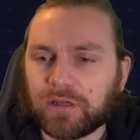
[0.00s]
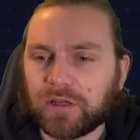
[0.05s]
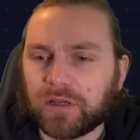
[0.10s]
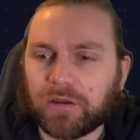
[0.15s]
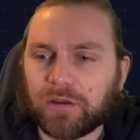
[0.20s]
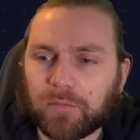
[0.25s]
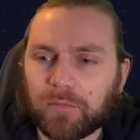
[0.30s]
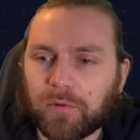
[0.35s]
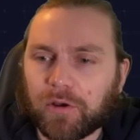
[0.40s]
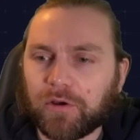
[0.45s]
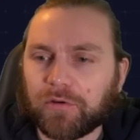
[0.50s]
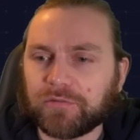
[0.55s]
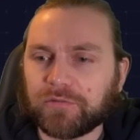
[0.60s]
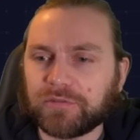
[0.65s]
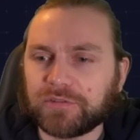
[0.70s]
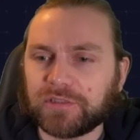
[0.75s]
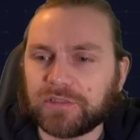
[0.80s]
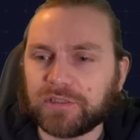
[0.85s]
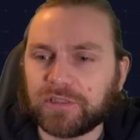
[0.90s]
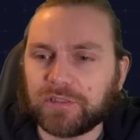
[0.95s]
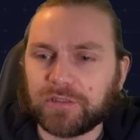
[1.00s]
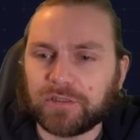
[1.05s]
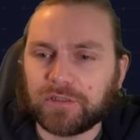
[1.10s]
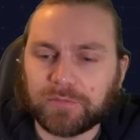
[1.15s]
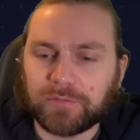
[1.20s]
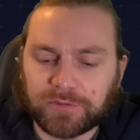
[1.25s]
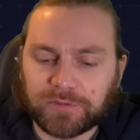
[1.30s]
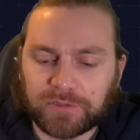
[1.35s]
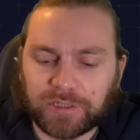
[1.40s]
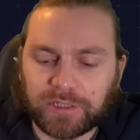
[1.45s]
I'm obviously
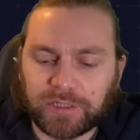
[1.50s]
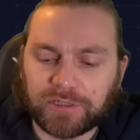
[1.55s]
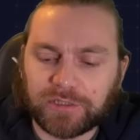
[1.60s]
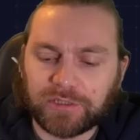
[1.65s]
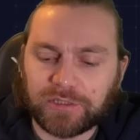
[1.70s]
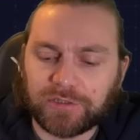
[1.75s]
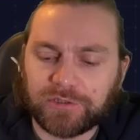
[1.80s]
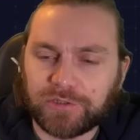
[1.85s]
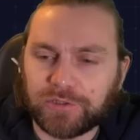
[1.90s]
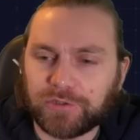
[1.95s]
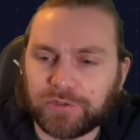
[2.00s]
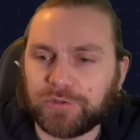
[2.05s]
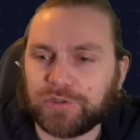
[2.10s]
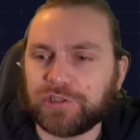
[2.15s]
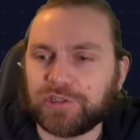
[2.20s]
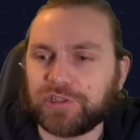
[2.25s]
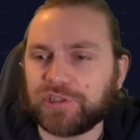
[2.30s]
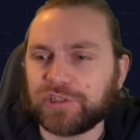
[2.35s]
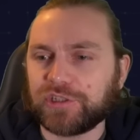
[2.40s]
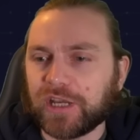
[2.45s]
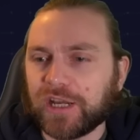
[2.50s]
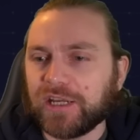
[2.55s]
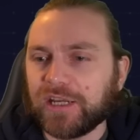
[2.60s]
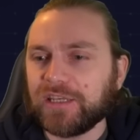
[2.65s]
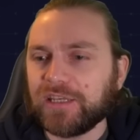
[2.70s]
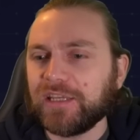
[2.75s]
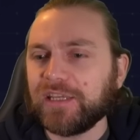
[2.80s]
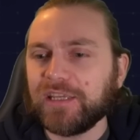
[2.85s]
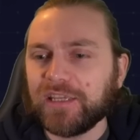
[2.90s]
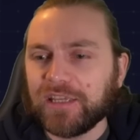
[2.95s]
gonna change it to
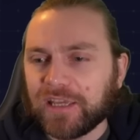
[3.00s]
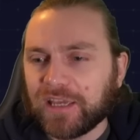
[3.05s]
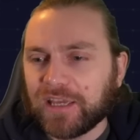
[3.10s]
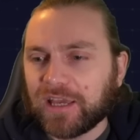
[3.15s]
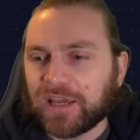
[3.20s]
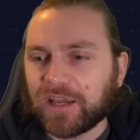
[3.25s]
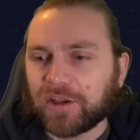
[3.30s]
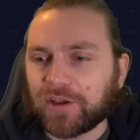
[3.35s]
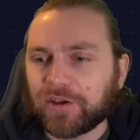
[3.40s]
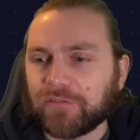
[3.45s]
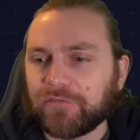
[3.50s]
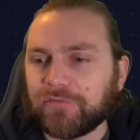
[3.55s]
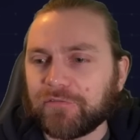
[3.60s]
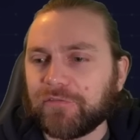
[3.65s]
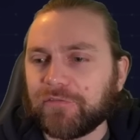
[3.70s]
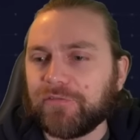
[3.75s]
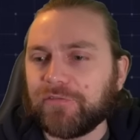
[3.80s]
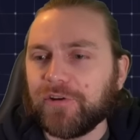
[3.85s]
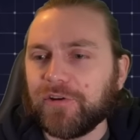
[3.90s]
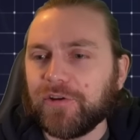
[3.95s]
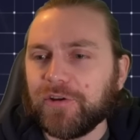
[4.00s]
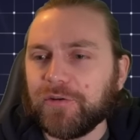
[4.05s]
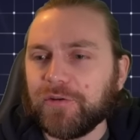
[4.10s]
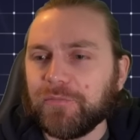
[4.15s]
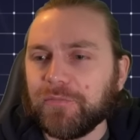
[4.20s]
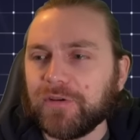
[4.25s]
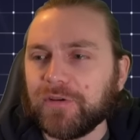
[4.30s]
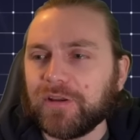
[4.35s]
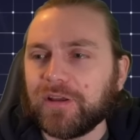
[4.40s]
Shiny, confirm.